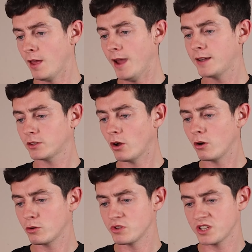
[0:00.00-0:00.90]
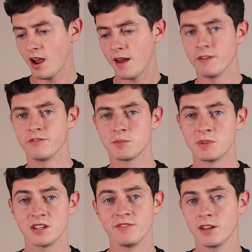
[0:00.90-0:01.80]
Ekdar Gusad have
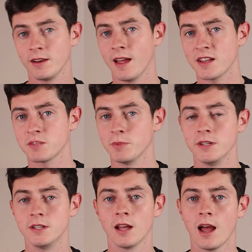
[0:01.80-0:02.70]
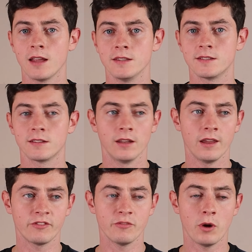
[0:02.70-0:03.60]
specifically asked me, and the
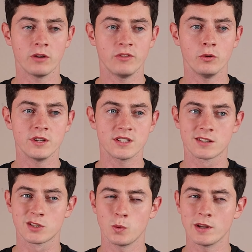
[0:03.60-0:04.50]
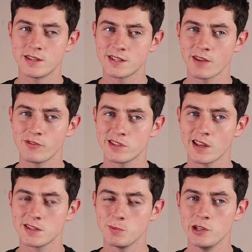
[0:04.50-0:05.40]
length of my foot is 27
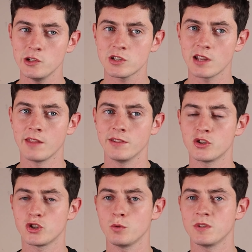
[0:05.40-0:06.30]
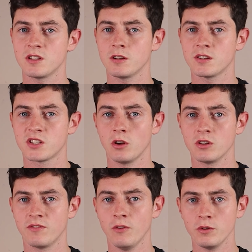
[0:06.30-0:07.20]
centimeters, and this shoe is a
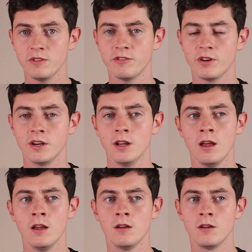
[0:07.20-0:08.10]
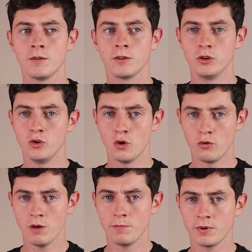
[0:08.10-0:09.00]
size 43
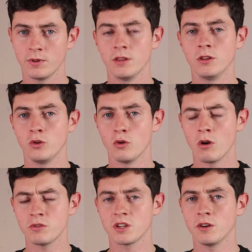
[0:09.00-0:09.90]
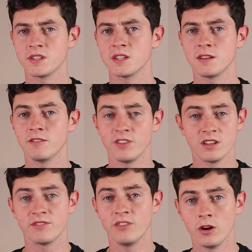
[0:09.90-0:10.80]
Europe in the Euro sizes, and it
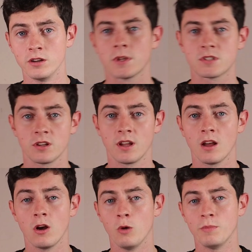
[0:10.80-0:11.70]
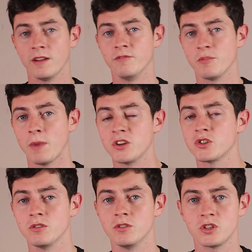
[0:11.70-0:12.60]
fits fine. So yeah, I hope that
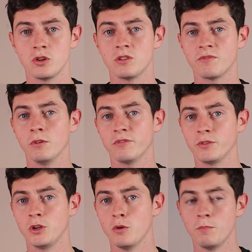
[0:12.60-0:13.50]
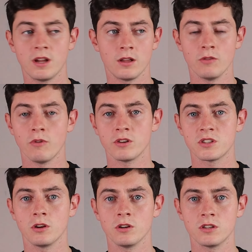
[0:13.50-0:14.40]
information is useful for you picking the right
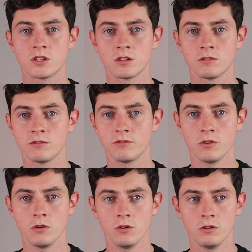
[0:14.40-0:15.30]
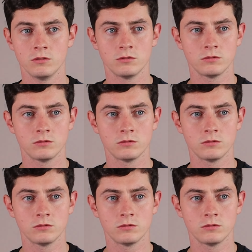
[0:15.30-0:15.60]
size for